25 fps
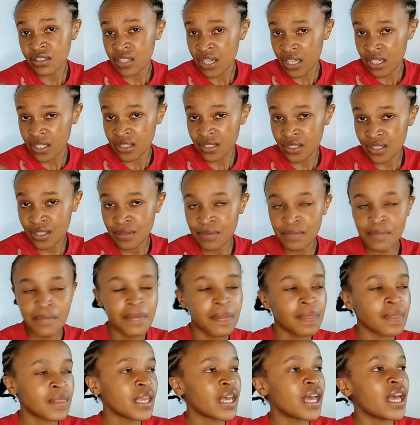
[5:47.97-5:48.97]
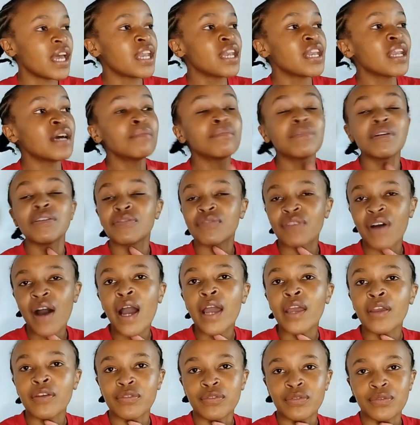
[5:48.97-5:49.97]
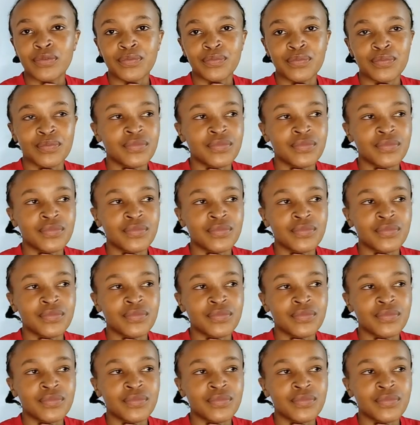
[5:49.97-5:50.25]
right? And number five,